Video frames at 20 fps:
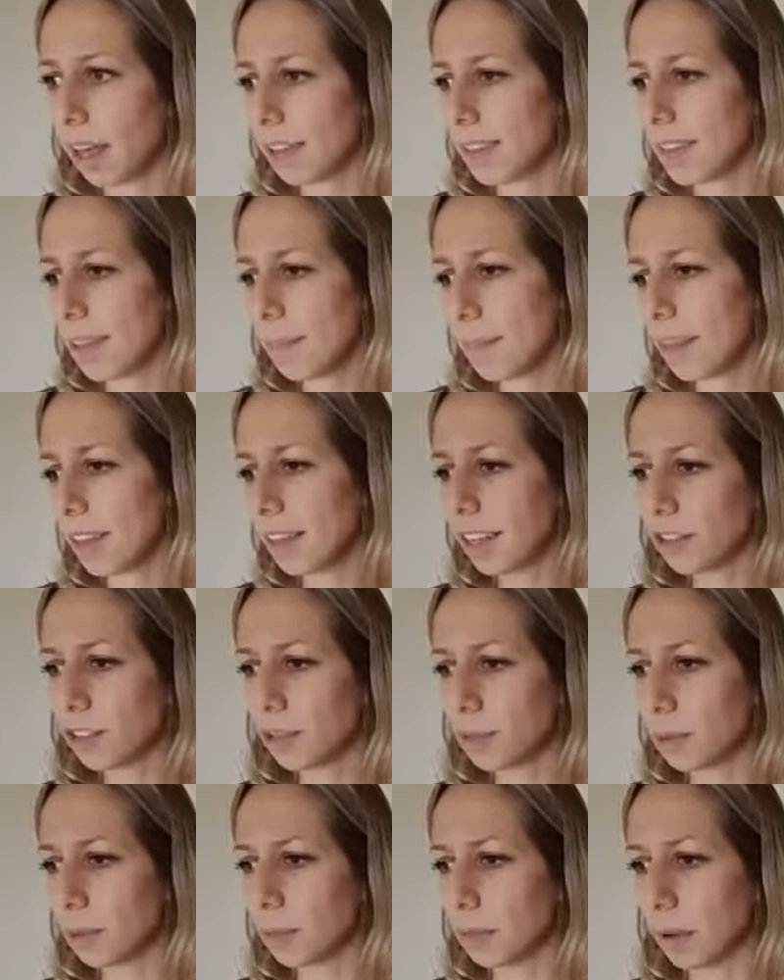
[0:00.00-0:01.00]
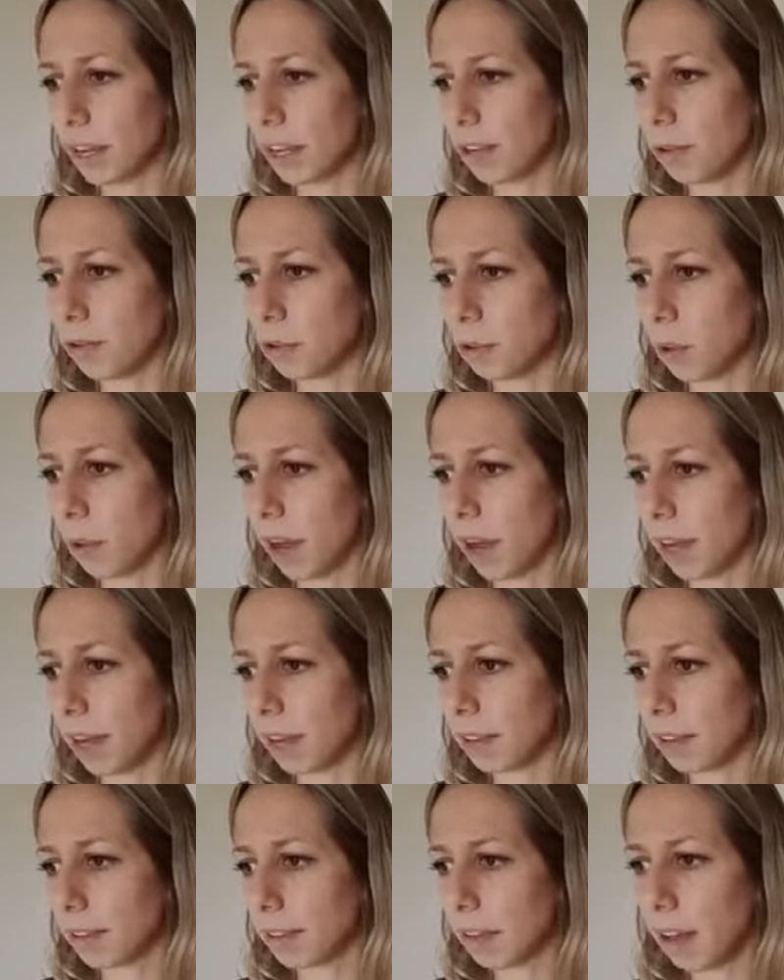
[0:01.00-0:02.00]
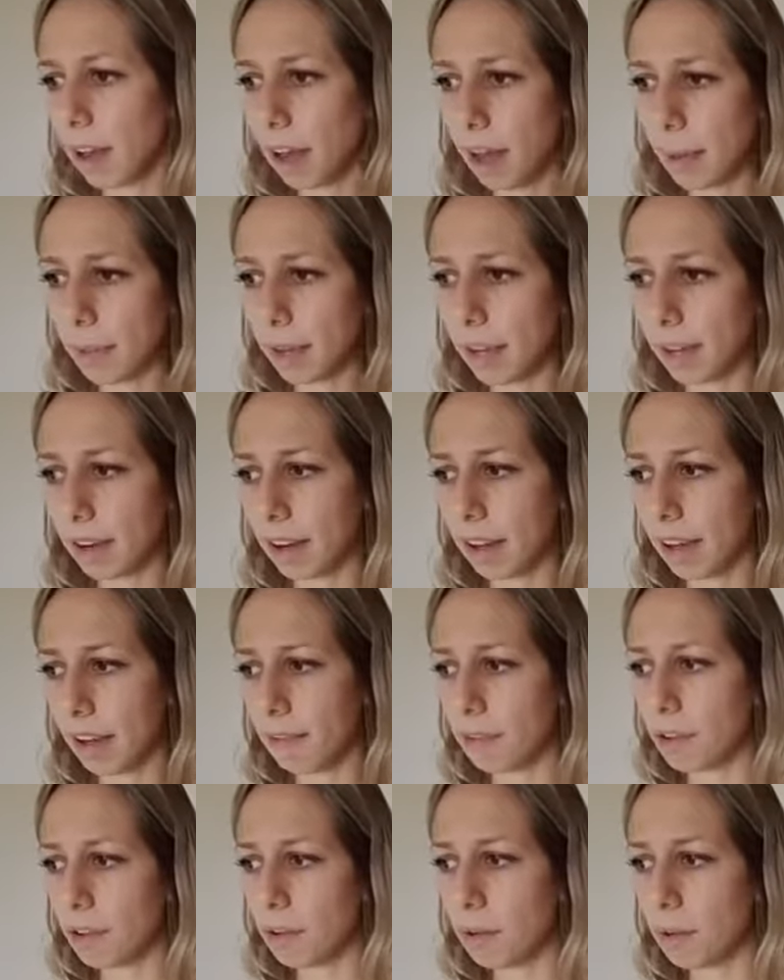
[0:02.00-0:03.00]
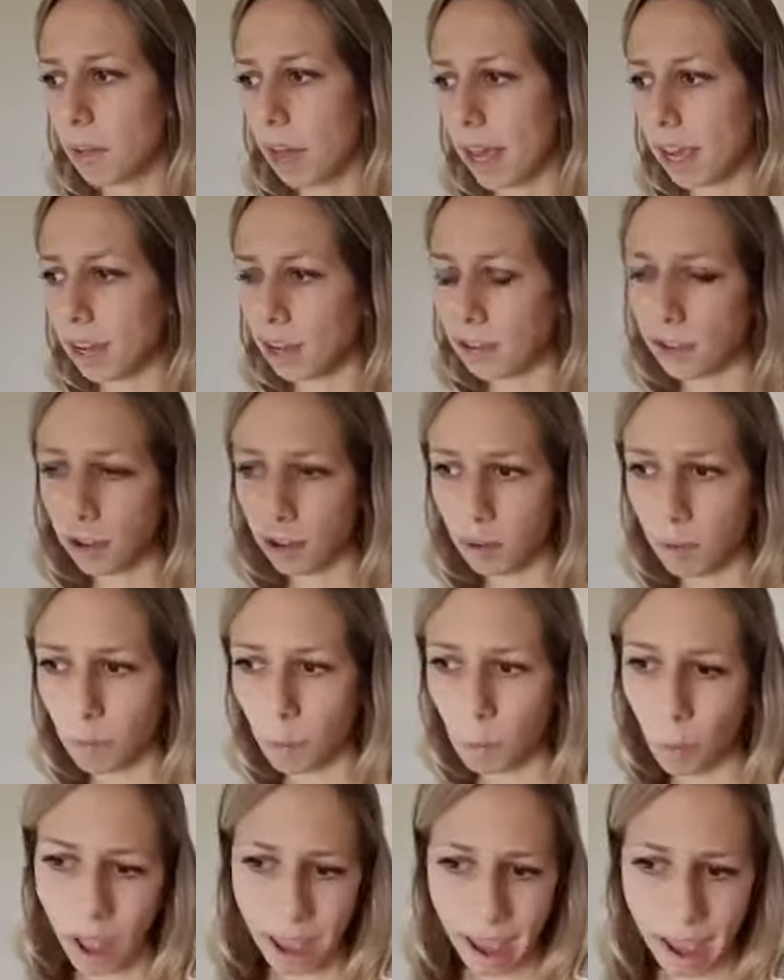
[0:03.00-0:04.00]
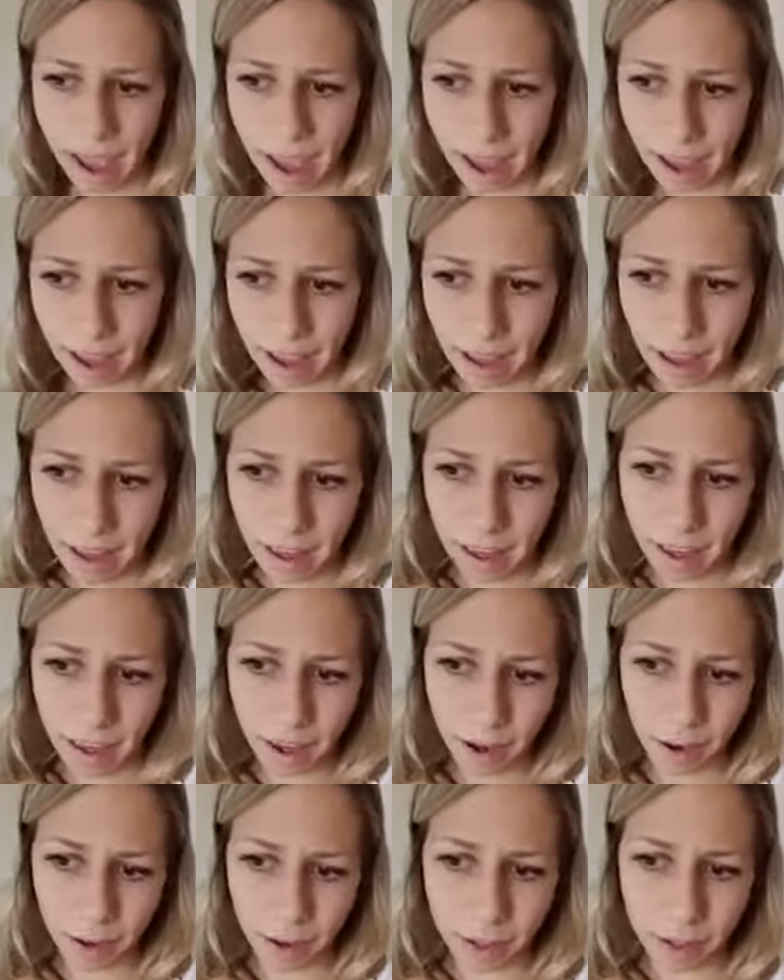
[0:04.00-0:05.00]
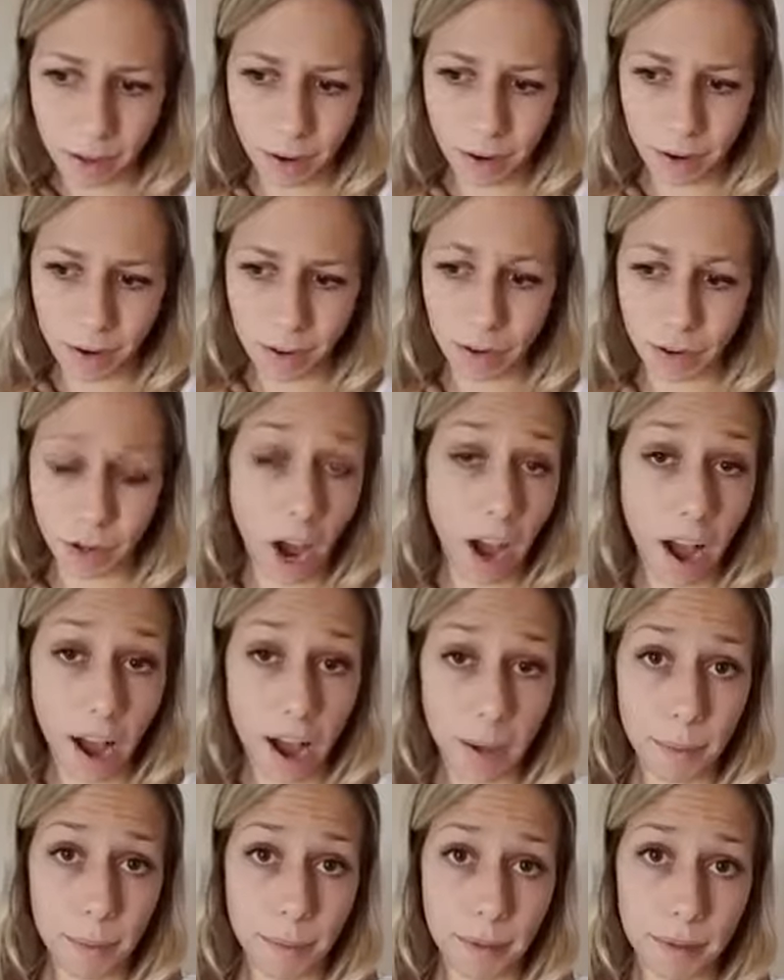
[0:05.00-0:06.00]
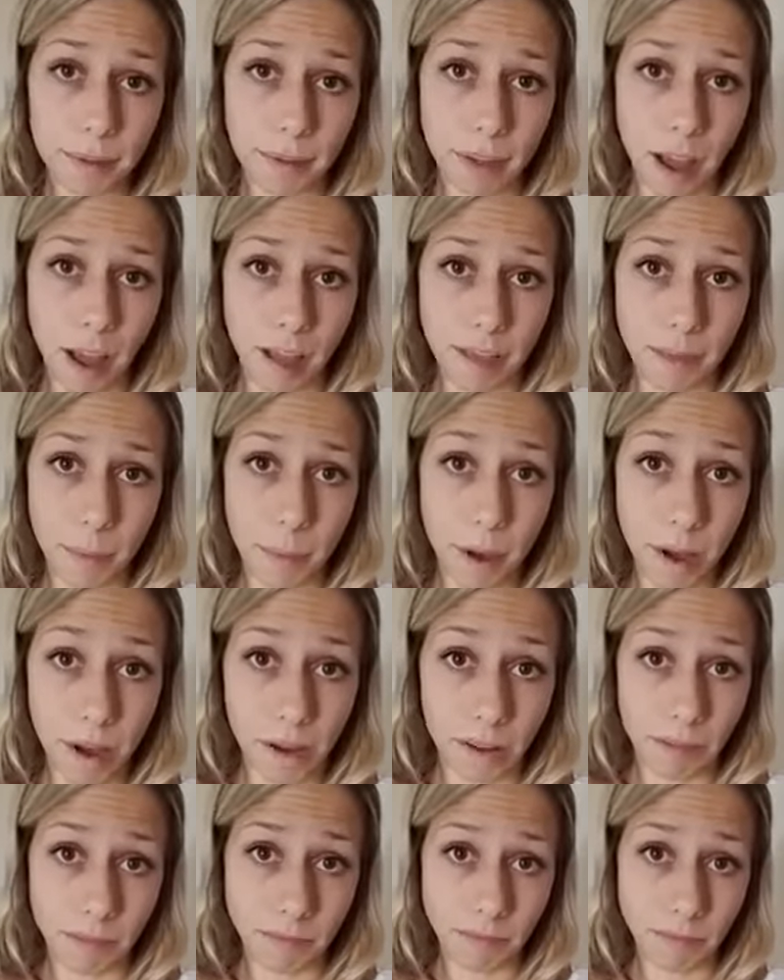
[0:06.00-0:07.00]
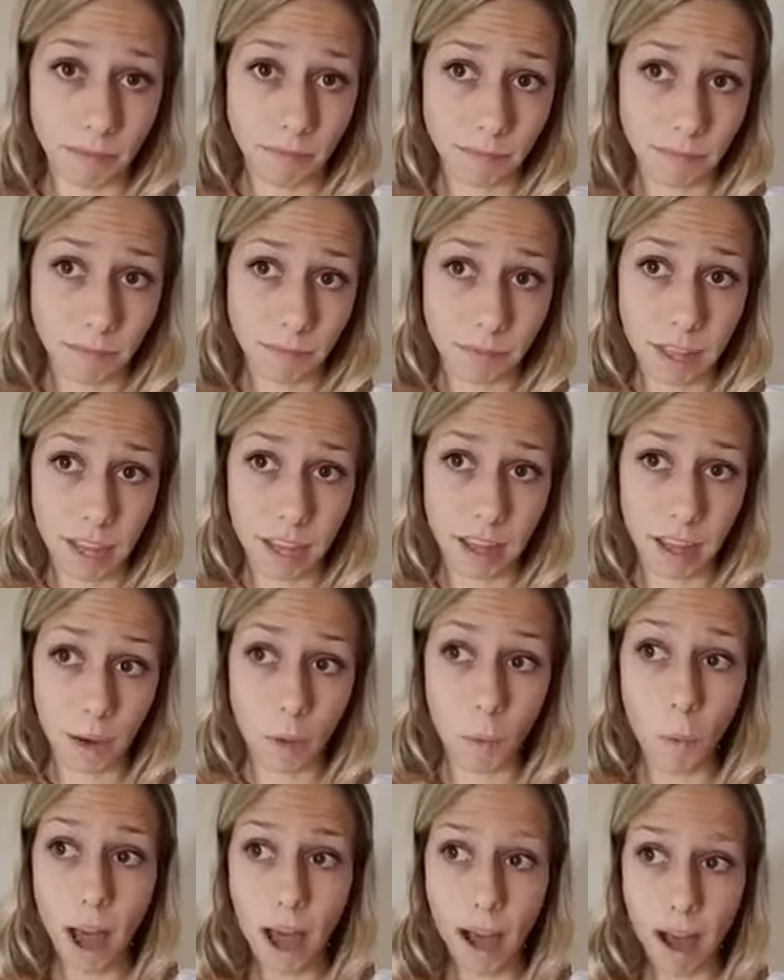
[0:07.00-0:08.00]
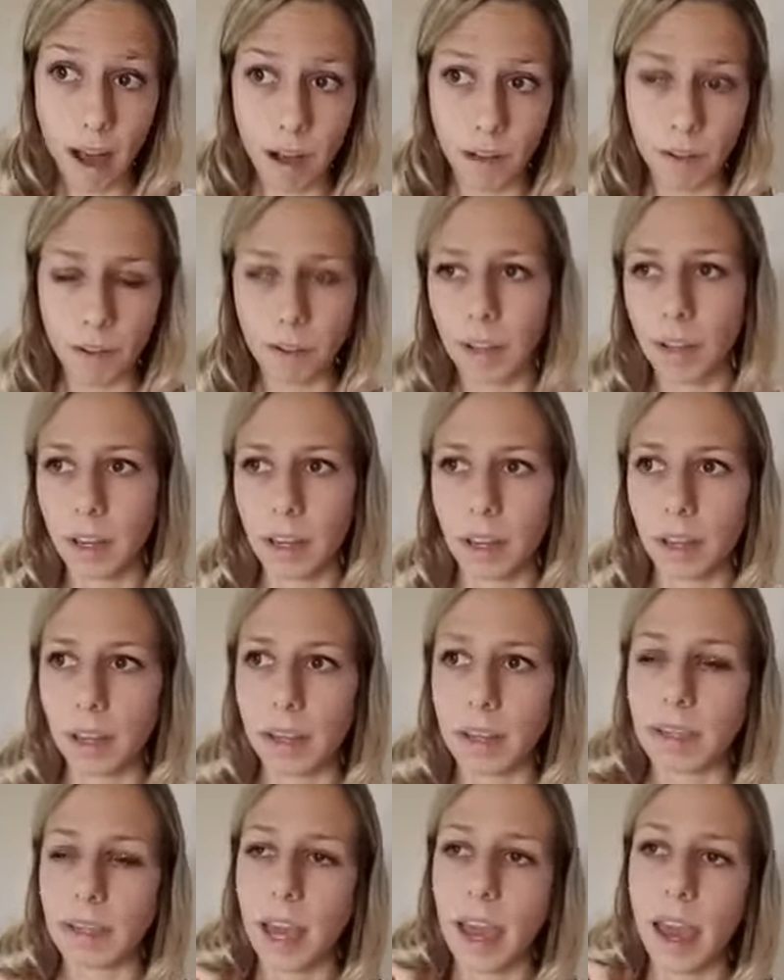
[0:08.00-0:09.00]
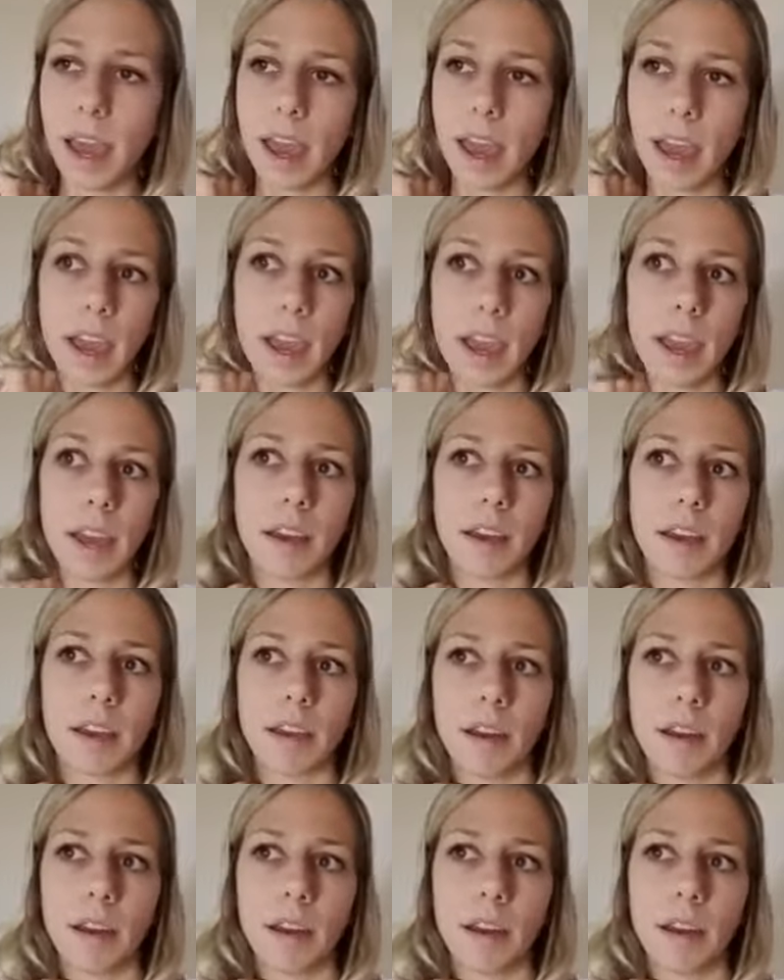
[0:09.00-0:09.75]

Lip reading: something that just would bring you joy. I mean, if you like a certain way or a certain job at the mall, say wow, say,